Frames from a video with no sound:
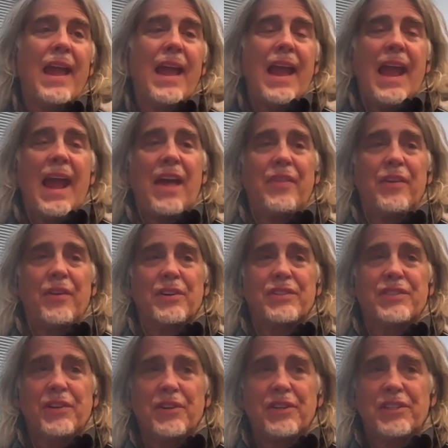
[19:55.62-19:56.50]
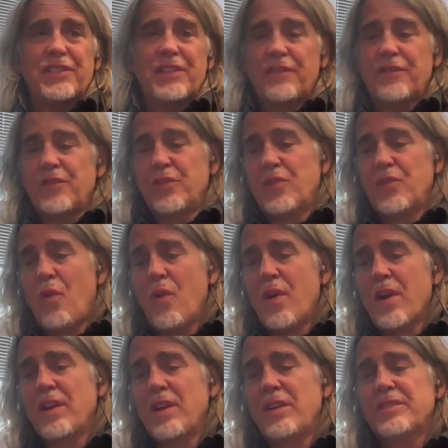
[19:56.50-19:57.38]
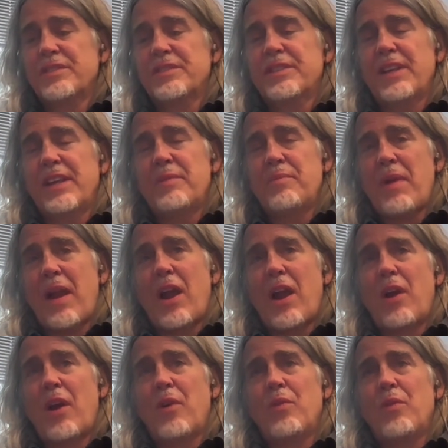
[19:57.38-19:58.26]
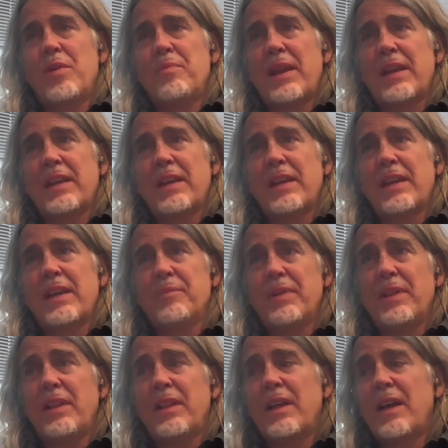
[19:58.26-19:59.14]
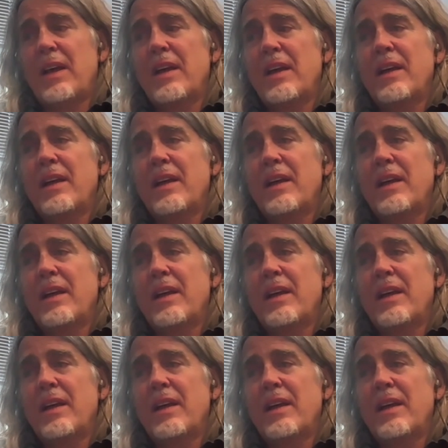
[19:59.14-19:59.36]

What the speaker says: And there are a series of tutorials that Marwan Ben Gabila